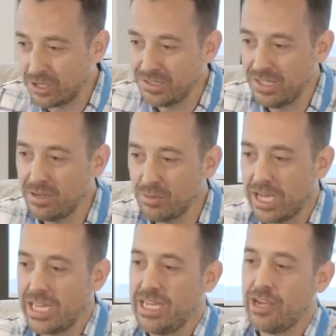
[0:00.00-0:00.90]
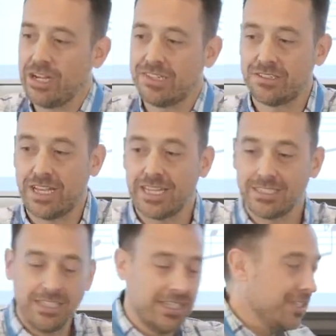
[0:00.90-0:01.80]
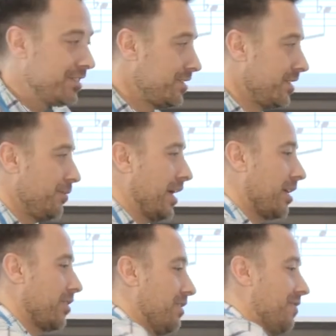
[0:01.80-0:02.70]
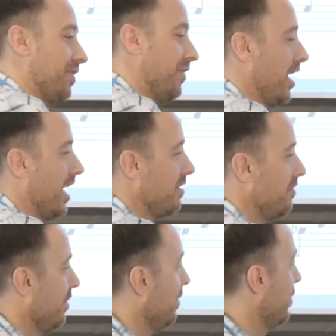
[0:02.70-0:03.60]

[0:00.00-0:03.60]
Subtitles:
an Ossian by Eric Satie. This is in about grade 5,